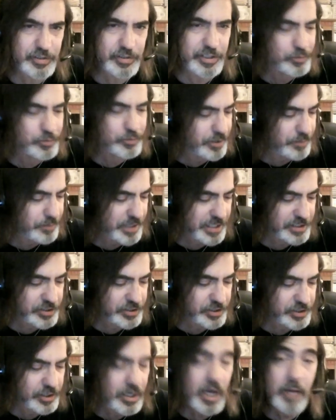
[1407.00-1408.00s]
your Twitter
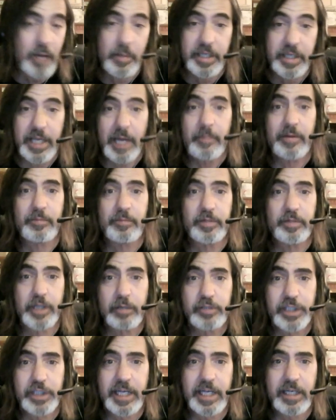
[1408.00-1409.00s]
page too. But yeah, people,
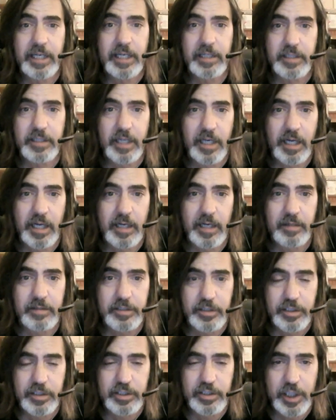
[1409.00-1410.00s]
go check out the
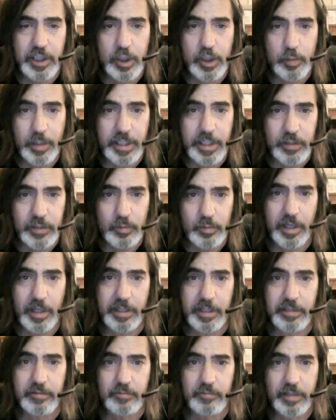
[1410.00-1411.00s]
sweetest
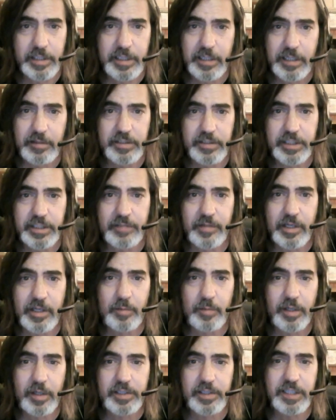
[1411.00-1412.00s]
one right there on
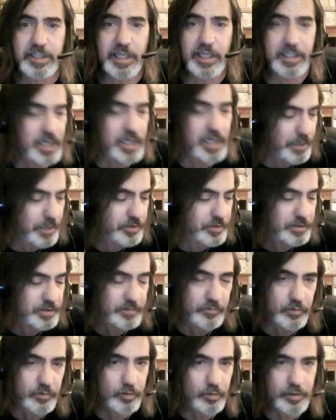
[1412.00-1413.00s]
StephenLMoss.com,
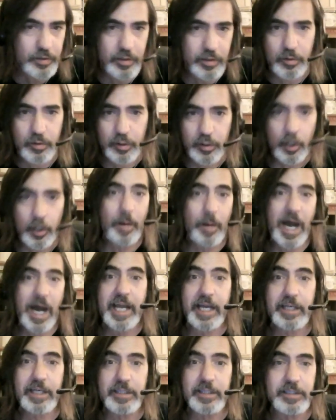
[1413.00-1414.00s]
or go buy
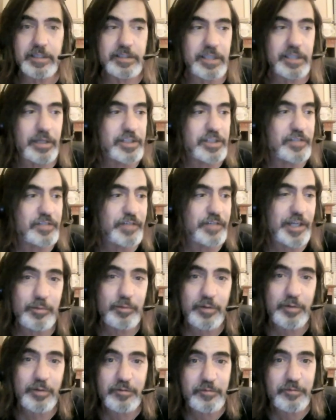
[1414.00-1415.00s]
it. It's
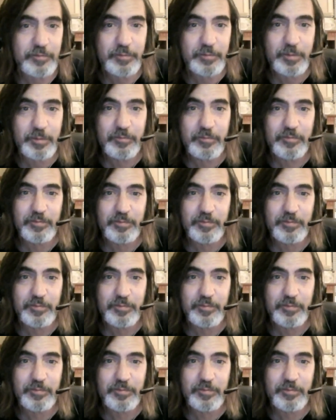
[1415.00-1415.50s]
available from